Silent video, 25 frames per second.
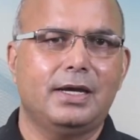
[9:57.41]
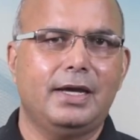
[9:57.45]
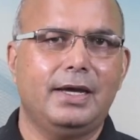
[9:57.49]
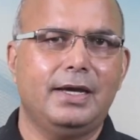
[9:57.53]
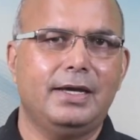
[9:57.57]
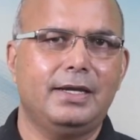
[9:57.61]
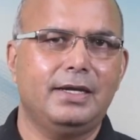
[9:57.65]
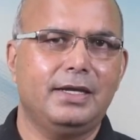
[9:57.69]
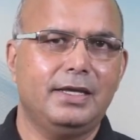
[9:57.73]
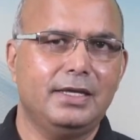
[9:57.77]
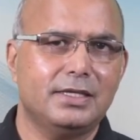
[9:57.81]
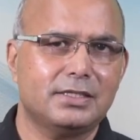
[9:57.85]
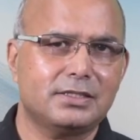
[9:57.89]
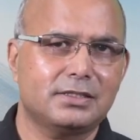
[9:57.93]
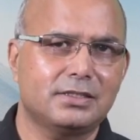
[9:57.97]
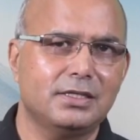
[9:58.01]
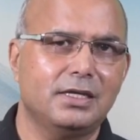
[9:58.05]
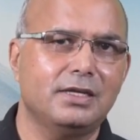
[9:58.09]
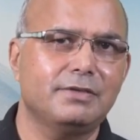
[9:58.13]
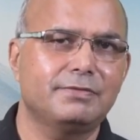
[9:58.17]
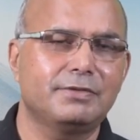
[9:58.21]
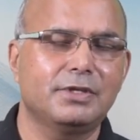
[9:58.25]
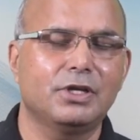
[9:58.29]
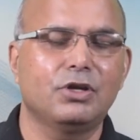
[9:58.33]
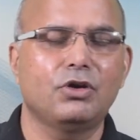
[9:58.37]
and
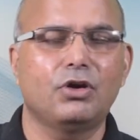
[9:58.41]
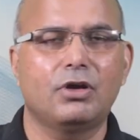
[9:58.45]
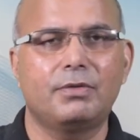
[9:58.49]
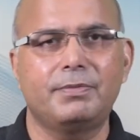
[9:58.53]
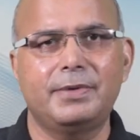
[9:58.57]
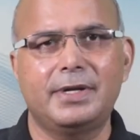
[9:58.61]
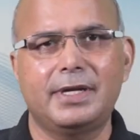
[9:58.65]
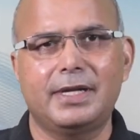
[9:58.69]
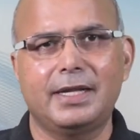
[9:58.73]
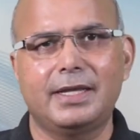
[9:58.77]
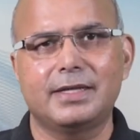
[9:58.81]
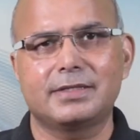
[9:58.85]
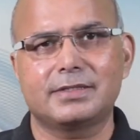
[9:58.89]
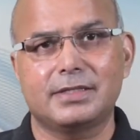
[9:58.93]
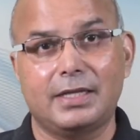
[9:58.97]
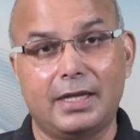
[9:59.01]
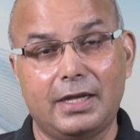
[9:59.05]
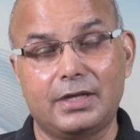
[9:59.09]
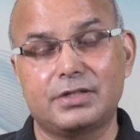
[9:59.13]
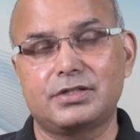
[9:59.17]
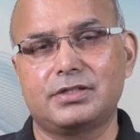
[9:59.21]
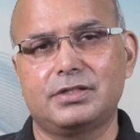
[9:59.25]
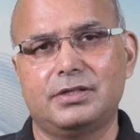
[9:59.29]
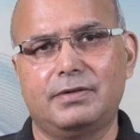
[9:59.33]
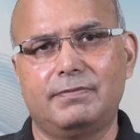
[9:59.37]
still if the government takes
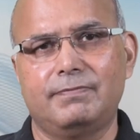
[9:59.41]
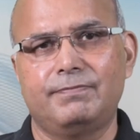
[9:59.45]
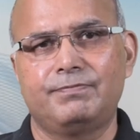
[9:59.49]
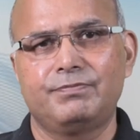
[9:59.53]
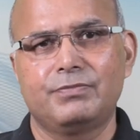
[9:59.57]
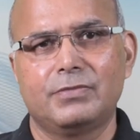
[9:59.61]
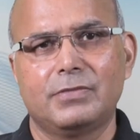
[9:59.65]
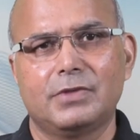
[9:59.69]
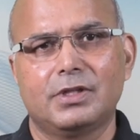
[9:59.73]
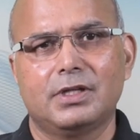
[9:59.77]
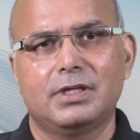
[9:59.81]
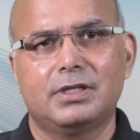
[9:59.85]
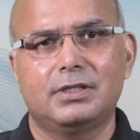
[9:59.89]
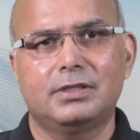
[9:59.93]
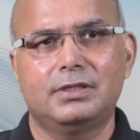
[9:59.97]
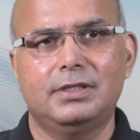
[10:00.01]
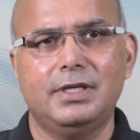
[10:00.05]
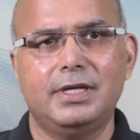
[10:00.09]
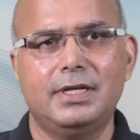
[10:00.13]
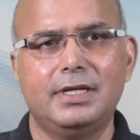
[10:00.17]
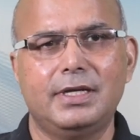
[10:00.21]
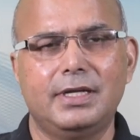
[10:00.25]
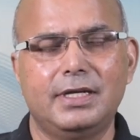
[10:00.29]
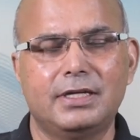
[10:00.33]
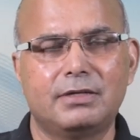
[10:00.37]
action,
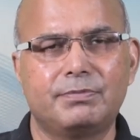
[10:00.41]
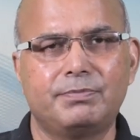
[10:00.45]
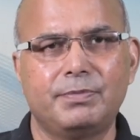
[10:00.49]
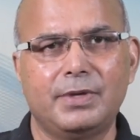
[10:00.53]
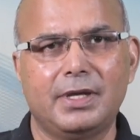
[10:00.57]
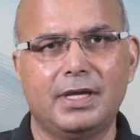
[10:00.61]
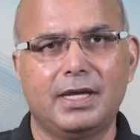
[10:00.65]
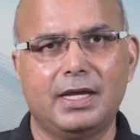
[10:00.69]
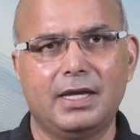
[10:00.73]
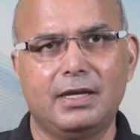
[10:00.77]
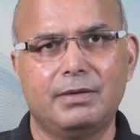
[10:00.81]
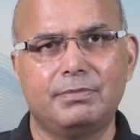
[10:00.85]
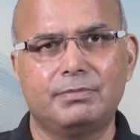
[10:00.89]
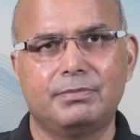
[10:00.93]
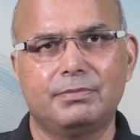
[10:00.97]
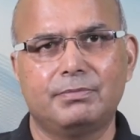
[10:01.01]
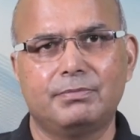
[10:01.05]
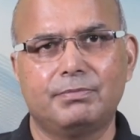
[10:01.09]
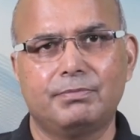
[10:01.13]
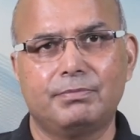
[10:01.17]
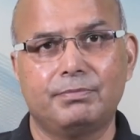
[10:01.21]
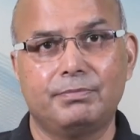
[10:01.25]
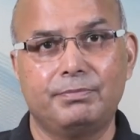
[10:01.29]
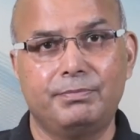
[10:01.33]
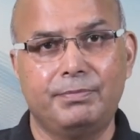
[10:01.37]
then it may have
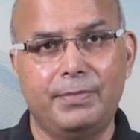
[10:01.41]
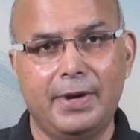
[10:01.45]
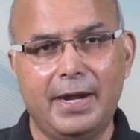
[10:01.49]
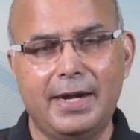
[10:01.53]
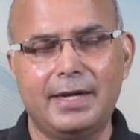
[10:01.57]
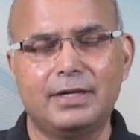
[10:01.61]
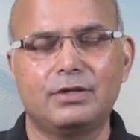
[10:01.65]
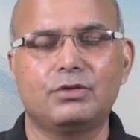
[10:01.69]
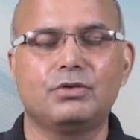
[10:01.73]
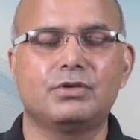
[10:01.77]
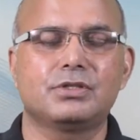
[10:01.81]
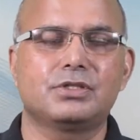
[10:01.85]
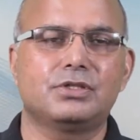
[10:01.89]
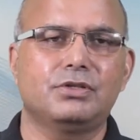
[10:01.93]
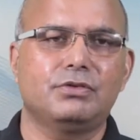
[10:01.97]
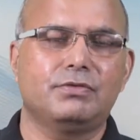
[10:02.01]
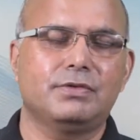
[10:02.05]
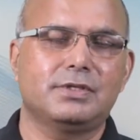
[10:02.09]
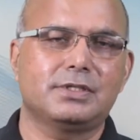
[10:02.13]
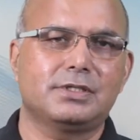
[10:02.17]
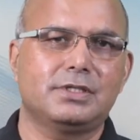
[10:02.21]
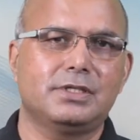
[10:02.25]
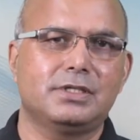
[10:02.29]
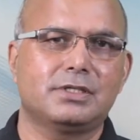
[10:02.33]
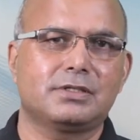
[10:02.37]
bad
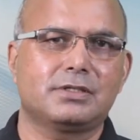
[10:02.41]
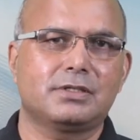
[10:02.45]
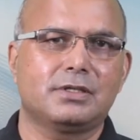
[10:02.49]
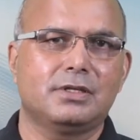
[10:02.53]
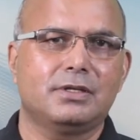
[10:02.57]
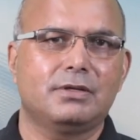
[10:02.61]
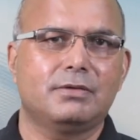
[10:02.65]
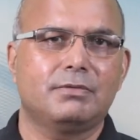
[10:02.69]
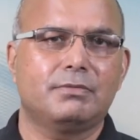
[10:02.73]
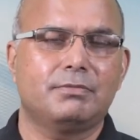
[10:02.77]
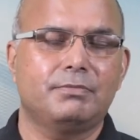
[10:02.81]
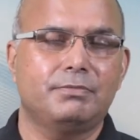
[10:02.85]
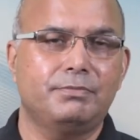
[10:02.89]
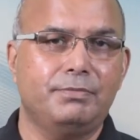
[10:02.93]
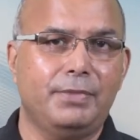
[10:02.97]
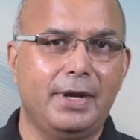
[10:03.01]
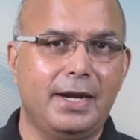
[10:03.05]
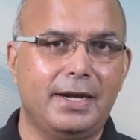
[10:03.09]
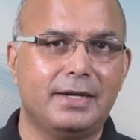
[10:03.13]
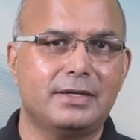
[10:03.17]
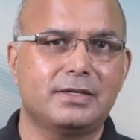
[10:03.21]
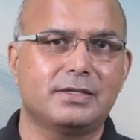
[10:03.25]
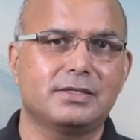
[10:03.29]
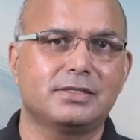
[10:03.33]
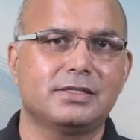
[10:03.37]
consequences,
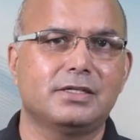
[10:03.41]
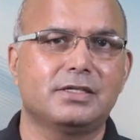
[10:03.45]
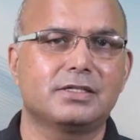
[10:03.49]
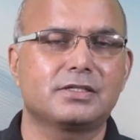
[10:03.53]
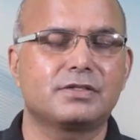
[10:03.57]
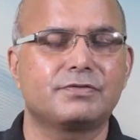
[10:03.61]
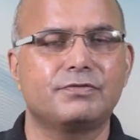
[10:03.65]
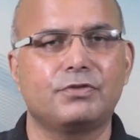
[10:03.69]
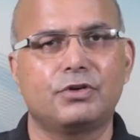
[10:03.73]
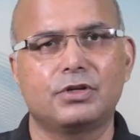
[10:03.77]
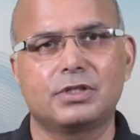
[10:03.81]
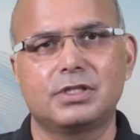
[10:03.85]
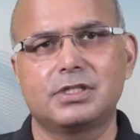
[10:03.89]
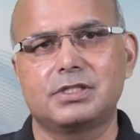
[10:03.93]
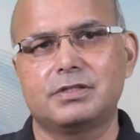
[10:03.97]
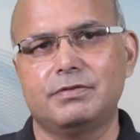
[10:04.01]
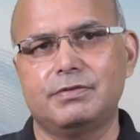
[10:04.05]
bad results for the